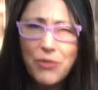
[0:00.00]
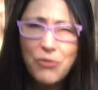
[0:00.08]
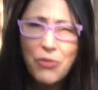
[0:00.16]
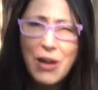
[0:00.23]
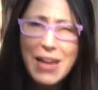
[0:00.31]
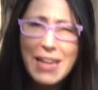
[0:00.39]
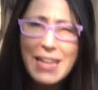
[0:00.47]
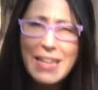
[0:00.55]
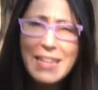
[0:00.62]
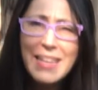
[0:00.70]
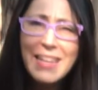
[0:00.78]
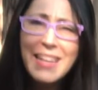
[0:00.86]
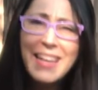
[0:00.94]
of
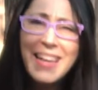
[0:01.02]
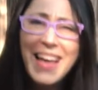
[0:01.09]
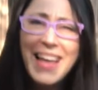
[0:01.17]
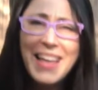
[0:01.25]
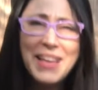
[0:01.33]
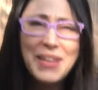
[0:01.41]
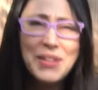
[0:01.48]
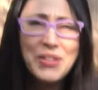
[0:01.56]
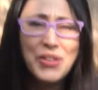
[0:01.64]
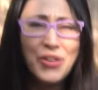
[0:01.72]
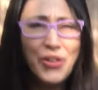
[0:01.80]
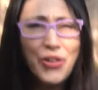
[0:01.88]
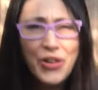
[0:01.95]
rain and
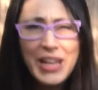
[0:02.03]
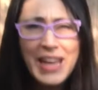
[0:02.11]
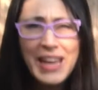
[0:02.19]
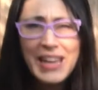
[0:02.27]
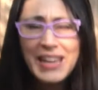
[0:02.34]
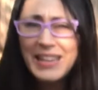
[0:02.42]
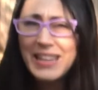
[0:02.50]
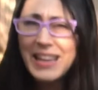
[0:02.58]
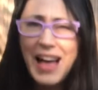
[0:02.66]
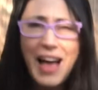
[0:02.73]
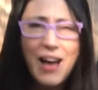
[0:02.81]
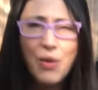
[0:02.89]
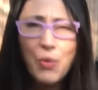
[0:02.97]
a hurricane.
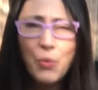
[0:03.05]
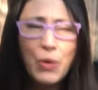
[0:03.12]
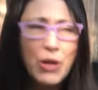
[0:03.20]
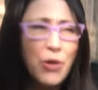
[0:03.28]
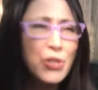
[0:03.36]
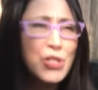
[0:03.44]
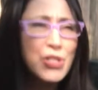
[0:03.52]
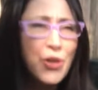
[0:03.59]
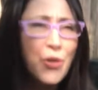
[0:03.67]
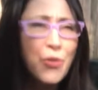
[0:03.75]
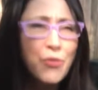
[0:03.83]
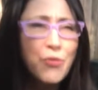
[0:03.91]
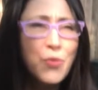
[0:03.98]
We are
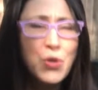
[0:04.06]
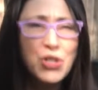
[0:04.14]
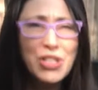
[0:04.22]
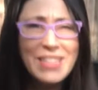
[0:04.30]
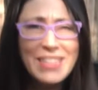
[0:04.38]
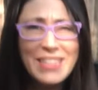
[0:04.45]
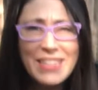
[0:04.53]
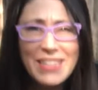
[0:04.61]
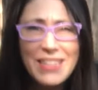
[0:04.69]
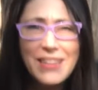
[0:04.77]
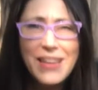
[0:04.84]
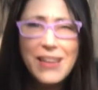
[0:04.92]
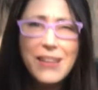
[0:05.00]
so fortunate
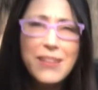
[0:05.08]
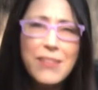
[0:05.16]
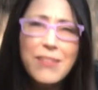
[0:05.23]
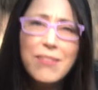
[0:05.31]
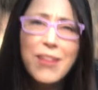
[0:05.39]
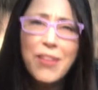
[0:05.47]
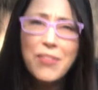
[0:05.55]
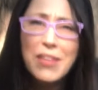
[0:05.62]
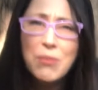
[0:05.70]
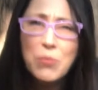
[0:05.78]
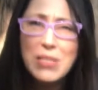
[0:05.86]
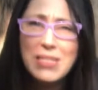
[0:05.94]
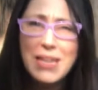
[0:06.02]
that
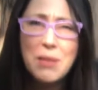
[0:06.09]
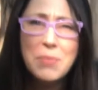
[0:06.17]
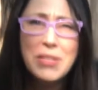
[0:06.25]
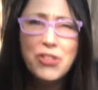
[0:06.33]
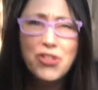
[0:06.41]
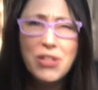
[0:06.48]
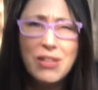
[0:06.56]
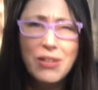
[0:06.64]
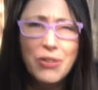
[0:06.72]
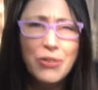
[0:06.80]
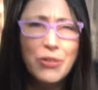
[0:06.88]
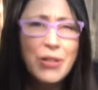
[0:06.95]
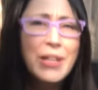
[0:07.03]
nothing was damaged
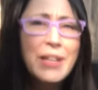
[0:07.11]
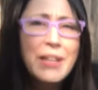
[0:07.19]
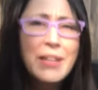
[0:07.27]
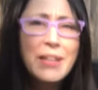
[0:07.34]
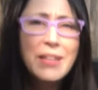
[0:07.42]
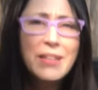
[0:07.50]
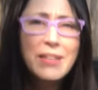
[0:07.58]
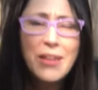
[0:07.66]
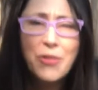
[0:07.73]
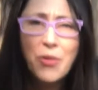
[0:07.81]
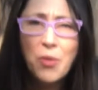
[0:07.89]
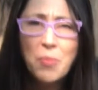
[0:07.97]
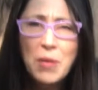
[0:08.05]
here.
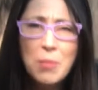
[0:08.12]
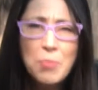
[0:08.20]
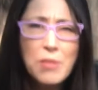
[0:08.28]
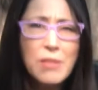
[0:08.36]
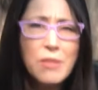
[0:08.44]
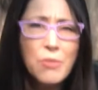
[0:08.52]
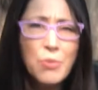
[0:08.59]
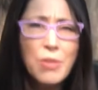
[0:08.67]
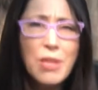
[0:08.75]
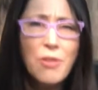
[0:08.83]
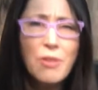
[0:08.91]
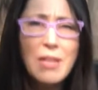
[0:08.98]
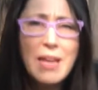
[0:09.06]
There are people in North
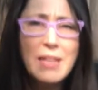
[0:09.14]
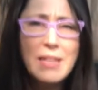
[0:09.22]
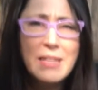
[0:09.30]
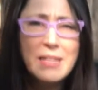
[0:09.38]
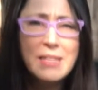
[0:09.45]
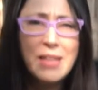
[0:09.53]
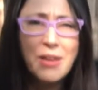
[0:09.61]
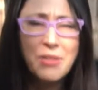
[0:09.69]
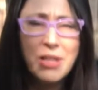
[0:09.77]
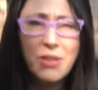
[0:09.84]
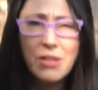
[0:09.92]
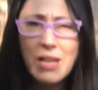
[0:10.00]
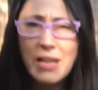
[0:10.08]
Carolina and South
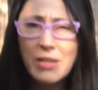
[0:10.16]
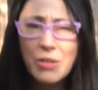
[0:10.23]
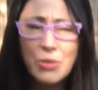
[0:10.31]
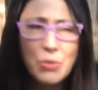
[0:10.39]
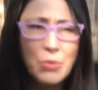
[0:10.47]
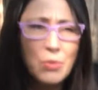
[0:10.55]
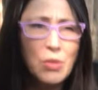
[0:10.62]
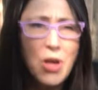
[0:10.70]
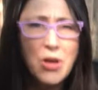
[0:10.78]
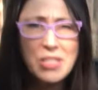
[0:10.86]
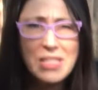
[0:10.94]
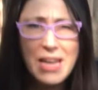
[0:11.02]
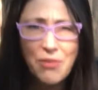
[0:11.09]
Carolina who
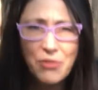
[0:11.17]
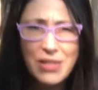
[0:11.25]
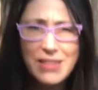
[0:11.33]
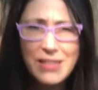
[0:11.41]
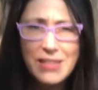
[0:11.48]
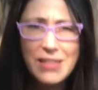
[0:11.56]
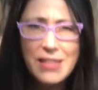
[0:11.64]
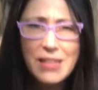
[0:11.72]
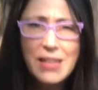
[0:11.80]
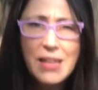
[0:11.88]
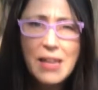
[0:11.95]
lost everything,